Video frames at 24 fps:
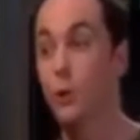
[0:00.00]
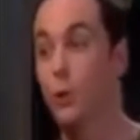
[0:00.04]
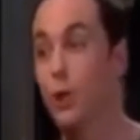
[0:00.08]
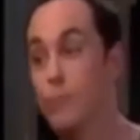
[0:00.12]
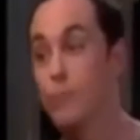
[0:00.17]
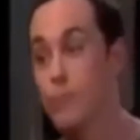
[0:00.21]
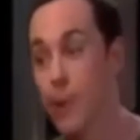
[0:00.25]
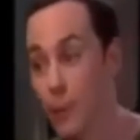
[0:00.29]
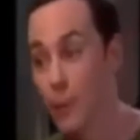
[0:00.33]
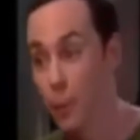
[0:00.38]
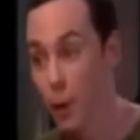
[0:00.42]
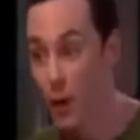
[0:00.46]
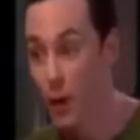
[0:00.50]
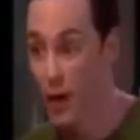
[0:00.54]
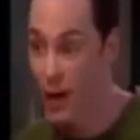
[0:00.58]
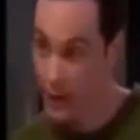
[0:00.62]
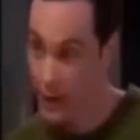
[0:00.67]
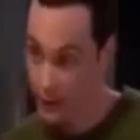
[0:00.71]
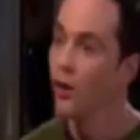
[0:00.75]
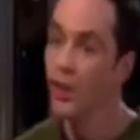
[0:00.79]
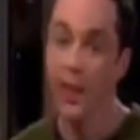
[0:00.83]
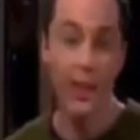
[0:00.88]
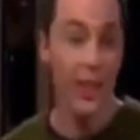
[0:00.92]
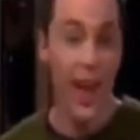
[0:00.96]
When
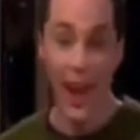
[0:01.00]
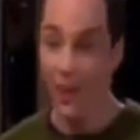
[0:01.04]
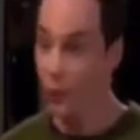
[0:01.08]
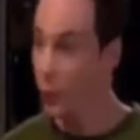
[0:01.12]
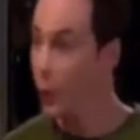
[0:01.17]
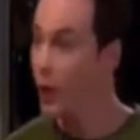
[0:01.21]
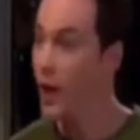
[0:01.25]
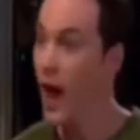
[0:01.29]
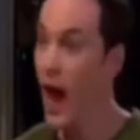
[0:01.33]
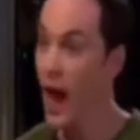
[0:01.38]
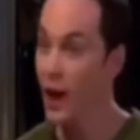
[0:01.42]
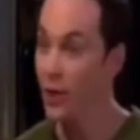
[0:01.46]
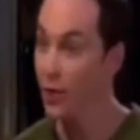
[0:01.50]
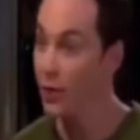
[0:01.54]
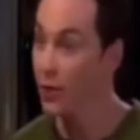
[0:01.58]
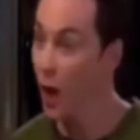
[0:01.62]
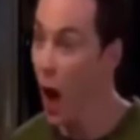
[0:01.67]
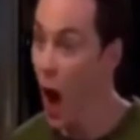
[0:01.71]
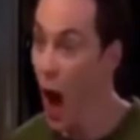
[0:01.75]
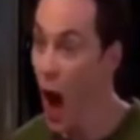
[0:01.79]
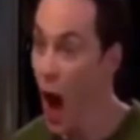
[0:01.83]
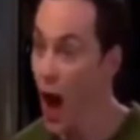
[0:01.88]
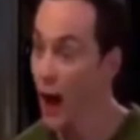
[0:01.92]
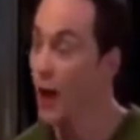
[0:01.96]
procedures from a lab
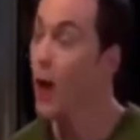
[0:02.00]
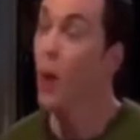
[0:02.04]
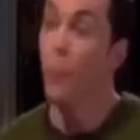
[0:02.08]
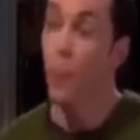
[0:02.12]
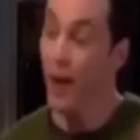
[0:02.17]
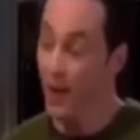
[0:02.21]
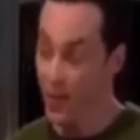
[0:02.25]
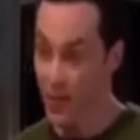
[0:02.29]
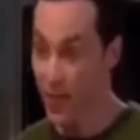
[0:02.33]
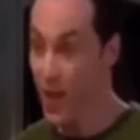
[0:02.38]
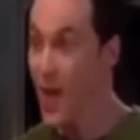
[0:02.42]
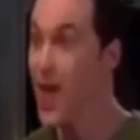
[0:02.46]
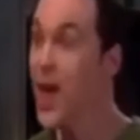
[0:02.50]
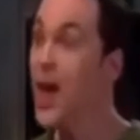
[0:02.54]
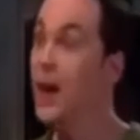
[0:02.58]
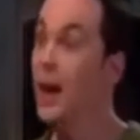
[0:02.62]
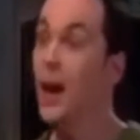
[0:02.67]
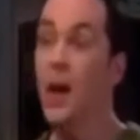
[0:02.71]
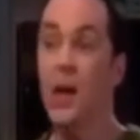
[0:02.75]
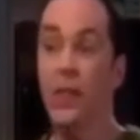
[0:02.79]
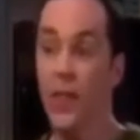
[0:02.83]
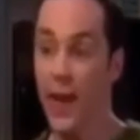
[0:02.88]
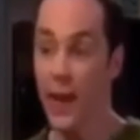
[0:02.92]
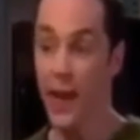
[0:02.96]
book or another
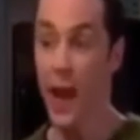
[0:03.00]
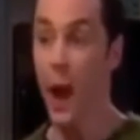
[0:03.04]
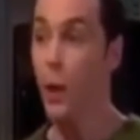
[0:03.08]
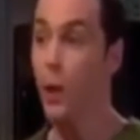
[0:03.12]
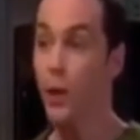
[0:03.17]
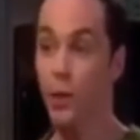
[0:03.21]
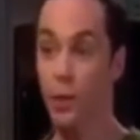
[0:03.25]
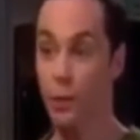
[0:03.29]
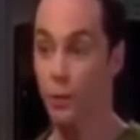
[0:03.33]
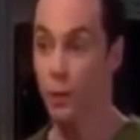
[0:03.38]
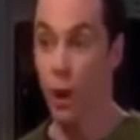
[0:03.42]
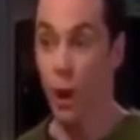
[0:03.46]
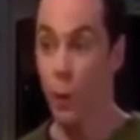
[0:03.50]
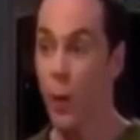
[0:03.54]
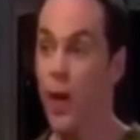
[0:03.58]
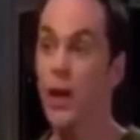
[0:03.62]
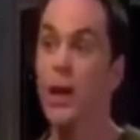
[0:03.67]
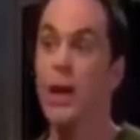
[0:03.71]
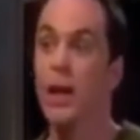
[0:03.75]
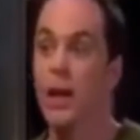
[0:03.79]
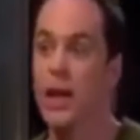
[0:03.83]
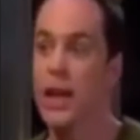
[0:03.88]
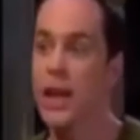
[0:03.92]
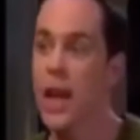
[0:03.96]
report are followed
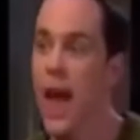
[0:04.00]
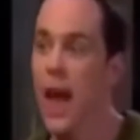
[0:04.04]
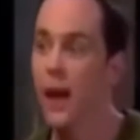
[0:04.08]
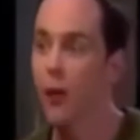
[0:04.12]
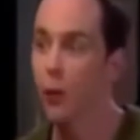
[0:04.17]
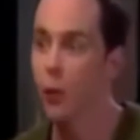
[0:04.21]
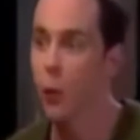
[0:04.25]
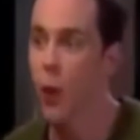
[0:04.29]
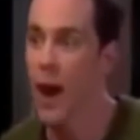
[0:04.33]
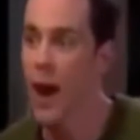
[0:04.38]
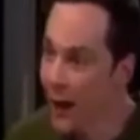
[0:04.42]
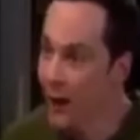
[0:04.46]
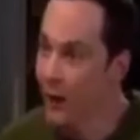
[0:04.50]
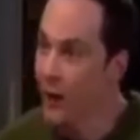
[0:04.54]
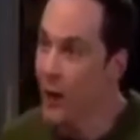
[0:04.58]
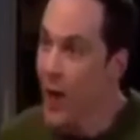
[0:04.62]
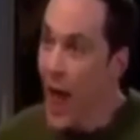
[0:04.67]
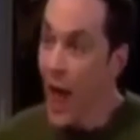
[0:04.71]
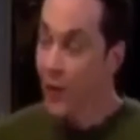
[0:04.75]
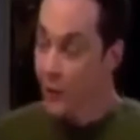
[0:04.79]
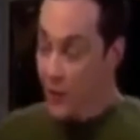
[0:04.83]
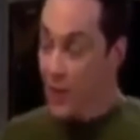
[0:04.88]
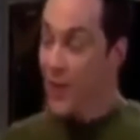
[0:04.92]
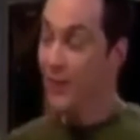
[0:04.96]
exactly,
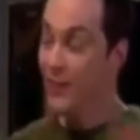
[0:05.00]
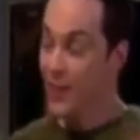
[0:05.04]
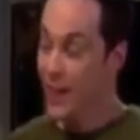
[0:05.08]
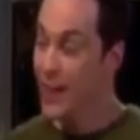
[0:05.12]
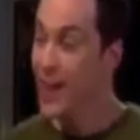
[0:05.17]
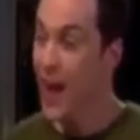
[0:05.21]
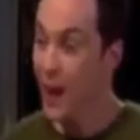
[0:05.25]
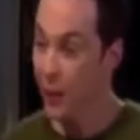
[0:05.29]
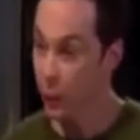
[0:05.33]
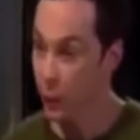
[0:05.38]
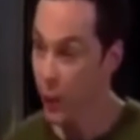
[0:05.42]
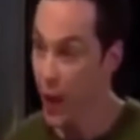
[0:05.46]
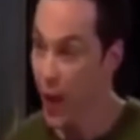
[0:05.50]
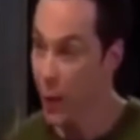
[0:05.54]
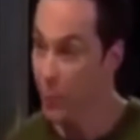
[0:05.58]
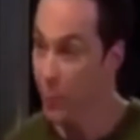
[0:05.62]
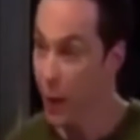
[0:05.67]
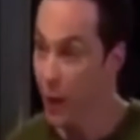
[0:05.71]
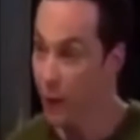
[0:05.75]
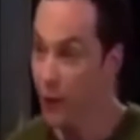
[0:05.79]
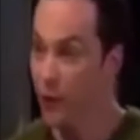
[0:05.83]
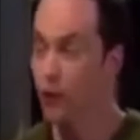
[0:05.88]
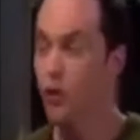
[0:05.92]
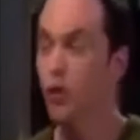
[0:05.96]
simply cite the work,
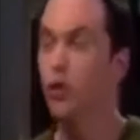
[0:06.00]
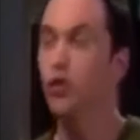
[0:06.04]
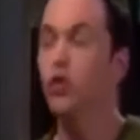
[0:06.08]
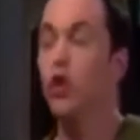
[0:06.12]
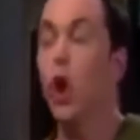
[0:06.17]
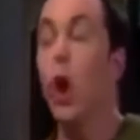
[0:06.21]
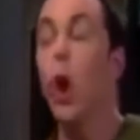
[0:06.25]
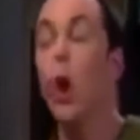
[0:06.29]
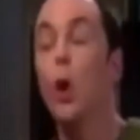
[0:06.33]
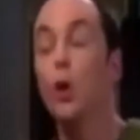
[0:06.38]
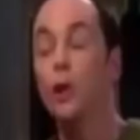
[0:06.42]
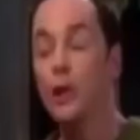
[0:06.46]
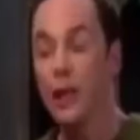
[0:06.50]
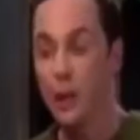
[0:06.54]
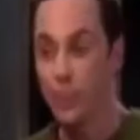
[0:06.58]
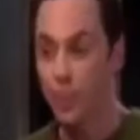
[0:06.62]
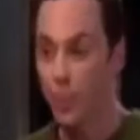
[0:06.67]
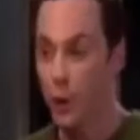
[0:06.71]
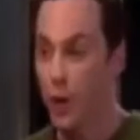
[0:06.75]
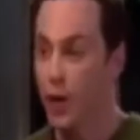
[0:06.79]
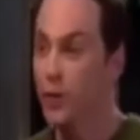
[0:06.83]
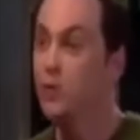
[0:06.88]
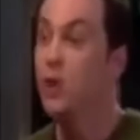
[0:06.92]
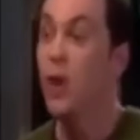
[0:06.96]
noting
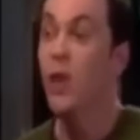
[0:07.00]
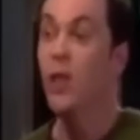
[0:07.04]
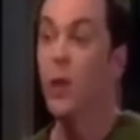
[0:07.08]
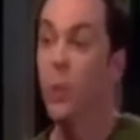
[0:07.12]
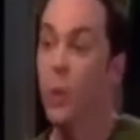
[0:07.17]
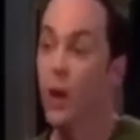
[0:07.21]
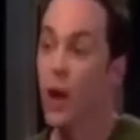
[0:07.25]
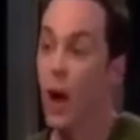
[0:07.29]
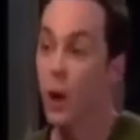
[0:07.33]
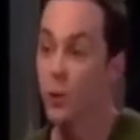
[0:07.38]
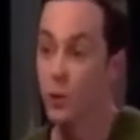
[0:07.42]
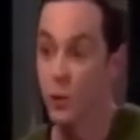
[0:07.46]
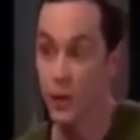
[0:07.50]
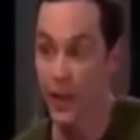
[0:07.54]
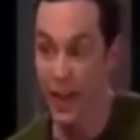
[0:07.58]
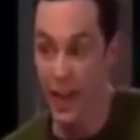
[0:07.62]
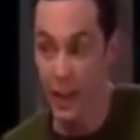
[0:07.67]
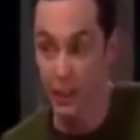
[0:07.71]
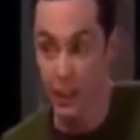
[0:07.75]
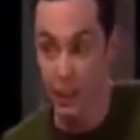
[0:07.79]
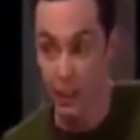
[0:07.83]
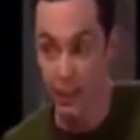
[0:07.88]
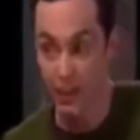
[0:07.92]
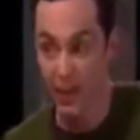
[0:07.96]
that details can be
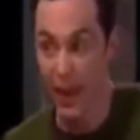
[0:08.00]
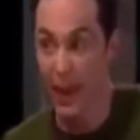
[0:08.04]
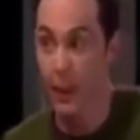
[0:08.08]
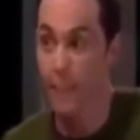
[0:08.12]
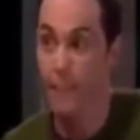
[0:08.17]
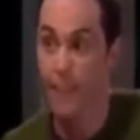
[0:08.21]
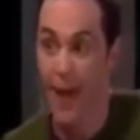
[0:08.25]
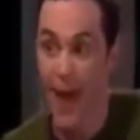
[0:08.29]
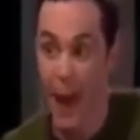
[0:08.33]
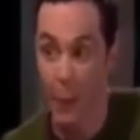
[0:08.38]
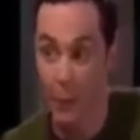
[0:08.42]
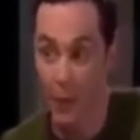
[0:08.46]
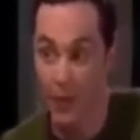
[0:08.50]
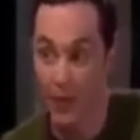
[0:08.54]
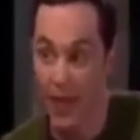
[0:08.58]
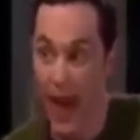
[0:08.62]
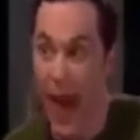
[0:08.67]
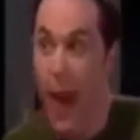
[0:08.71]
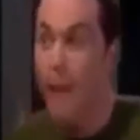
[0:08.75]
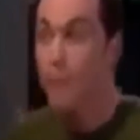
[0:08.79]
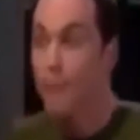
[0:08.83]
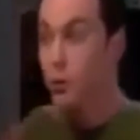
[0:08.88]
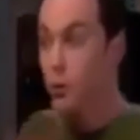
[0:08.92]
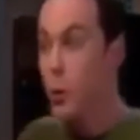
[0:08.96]
found in that
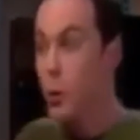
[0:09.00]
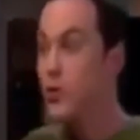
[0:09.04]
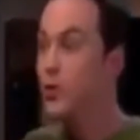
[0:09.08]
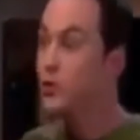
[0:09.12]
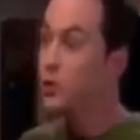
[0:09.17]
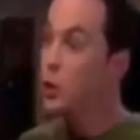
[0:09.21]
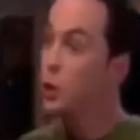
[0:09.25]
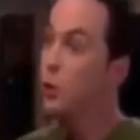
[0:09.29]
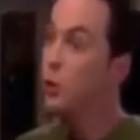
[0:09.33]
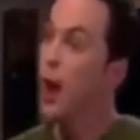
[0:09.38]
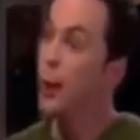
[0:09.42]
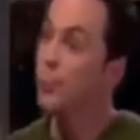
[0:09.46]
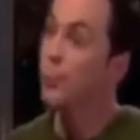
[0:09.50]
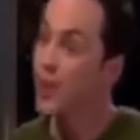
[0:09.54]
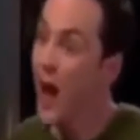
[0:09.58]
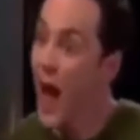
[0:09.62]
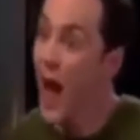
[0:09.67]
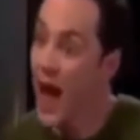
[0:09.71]
particular source.